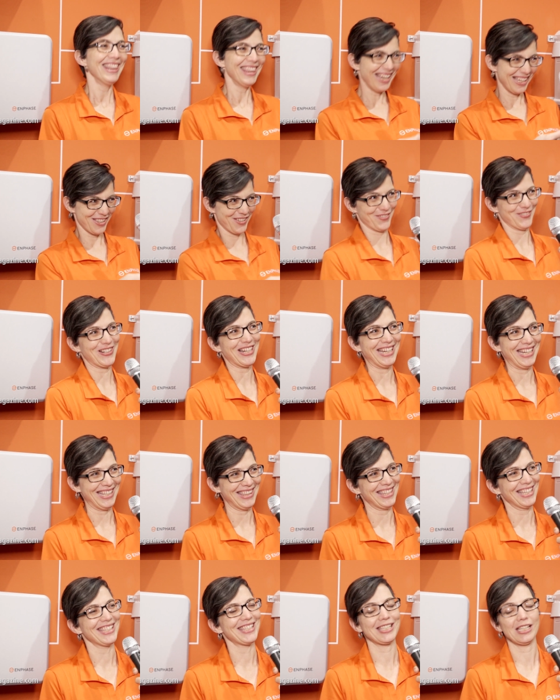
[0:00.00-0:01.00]
That's right.
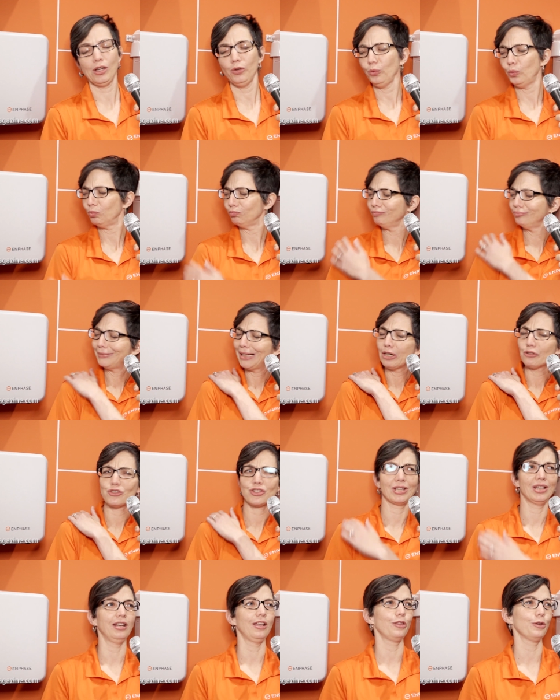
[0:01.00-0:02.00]
That's, oh,
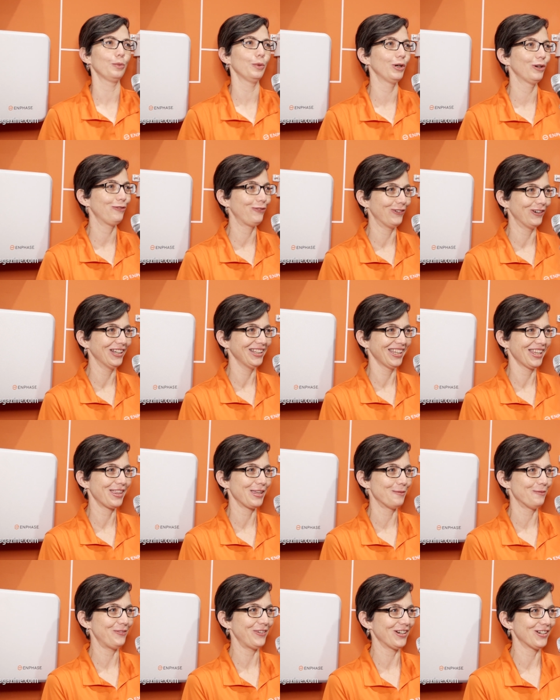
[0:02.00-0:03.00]
ouch, another word for it,
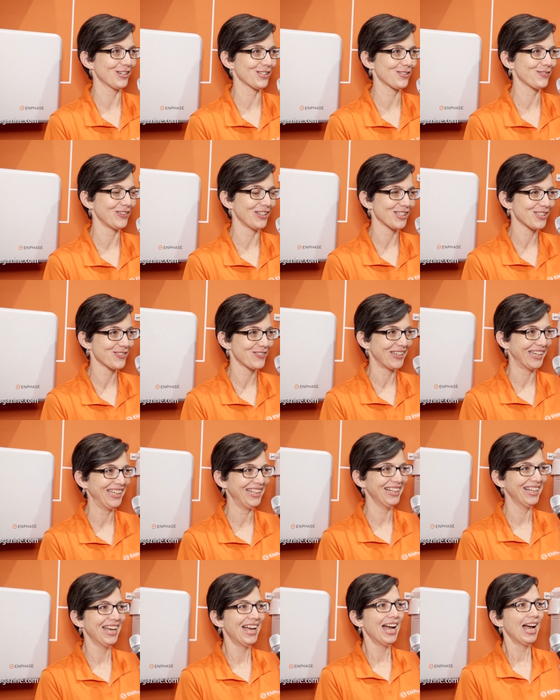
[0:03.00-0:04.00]
lithium ferrous
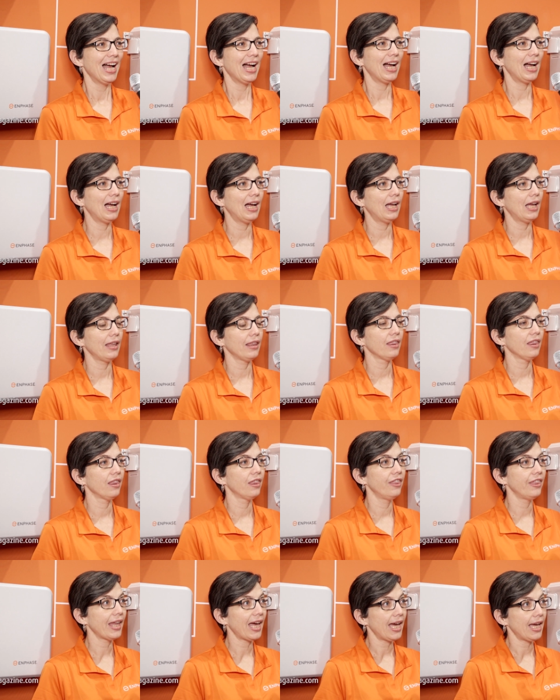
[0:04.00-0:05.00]
phosphate, uh,
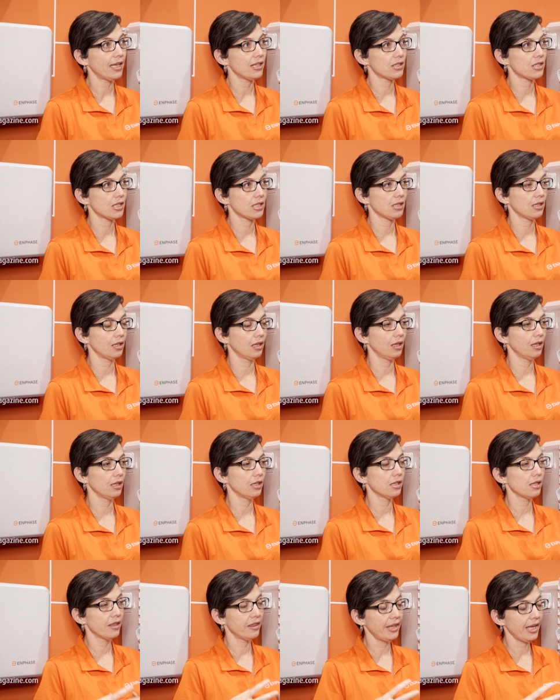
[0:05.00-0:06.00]
that
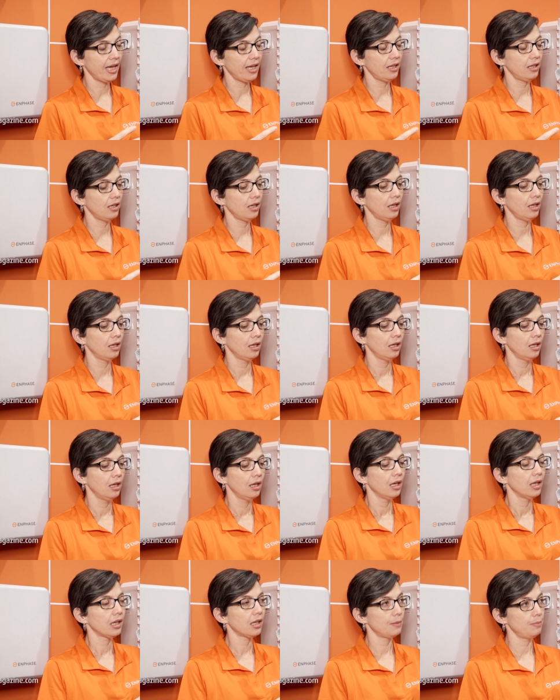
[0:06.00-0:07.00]
then
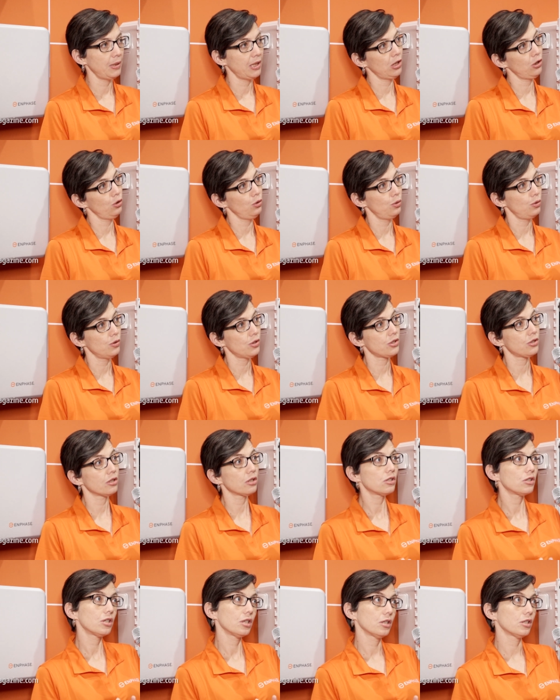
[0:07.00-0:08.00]
can be
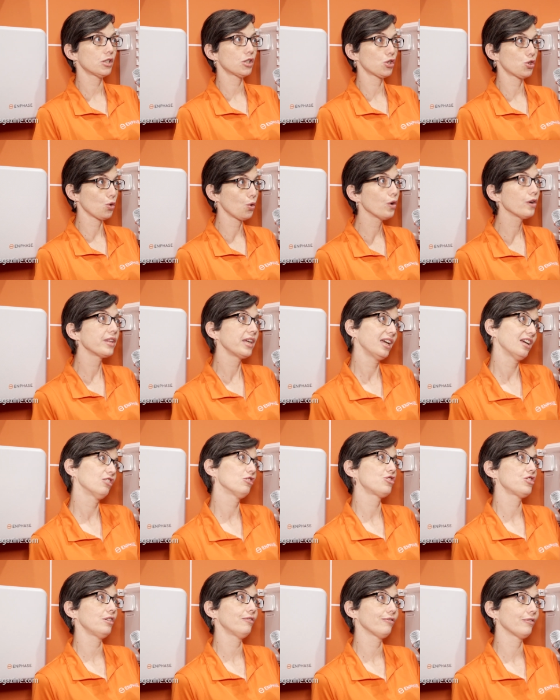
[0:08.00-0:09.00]
used to store the
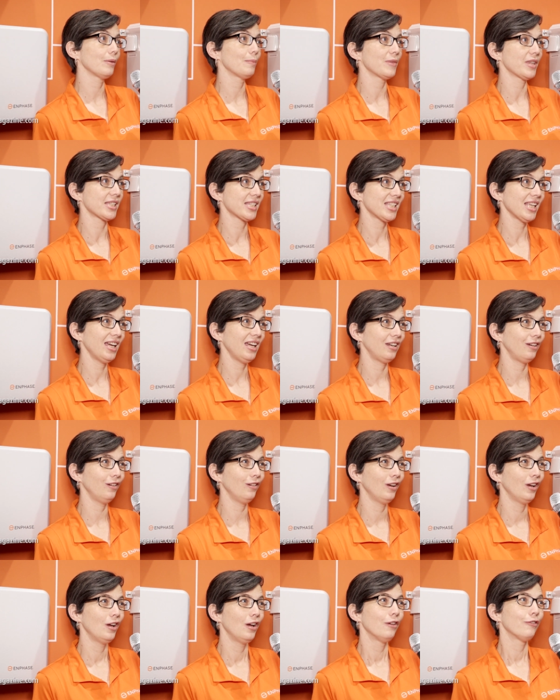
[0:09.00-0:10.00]
energy from the sun
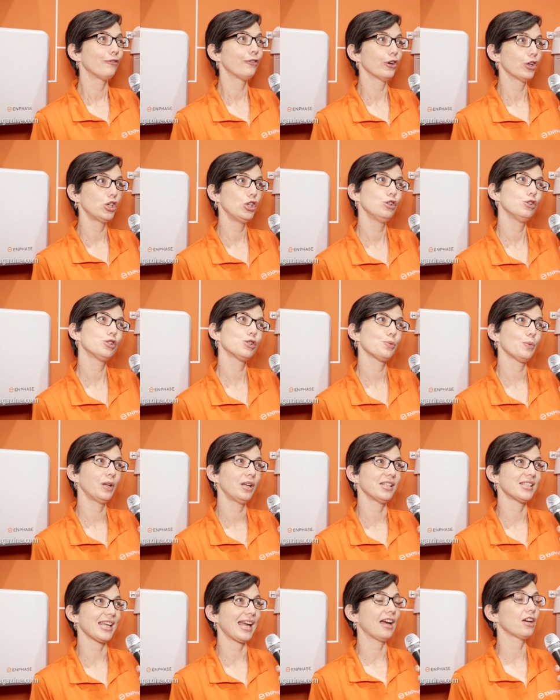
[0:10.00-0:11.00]
for use
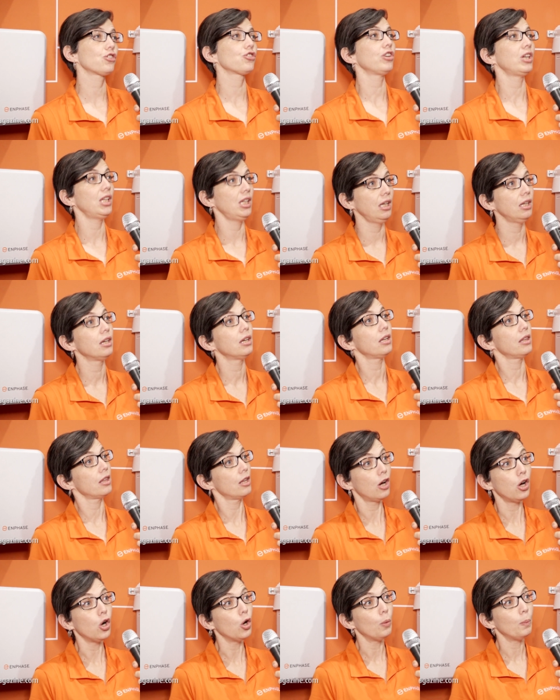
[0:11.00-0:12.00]
when it's actually needed in
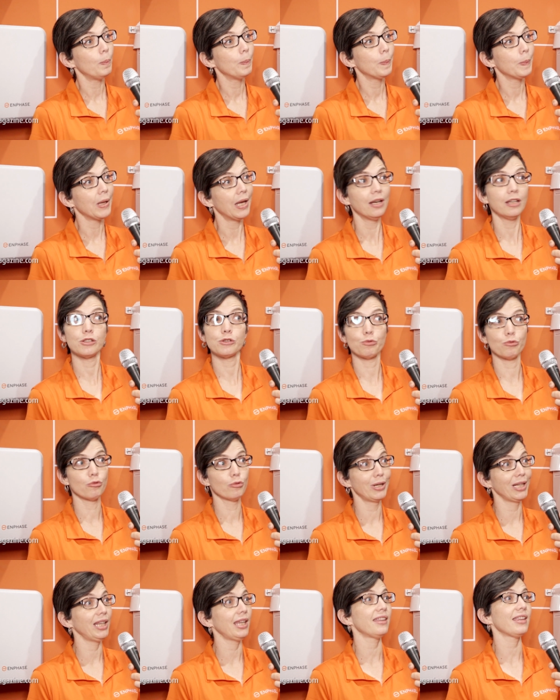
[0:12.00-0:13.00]
the home. And it's
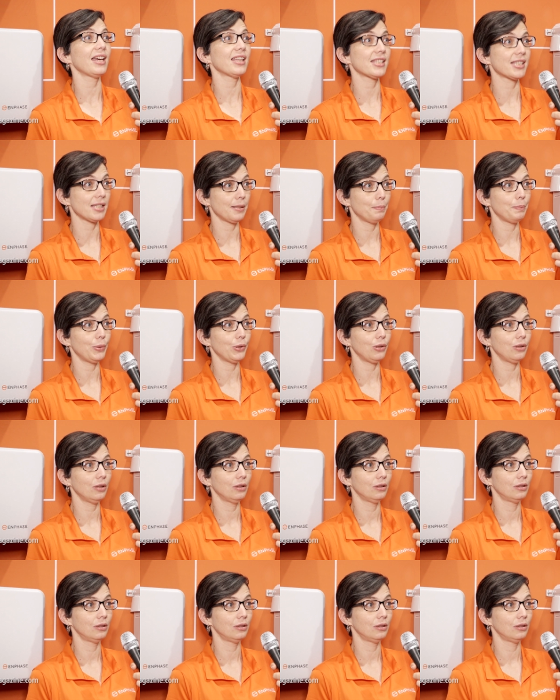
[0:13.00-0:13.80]
really that simple.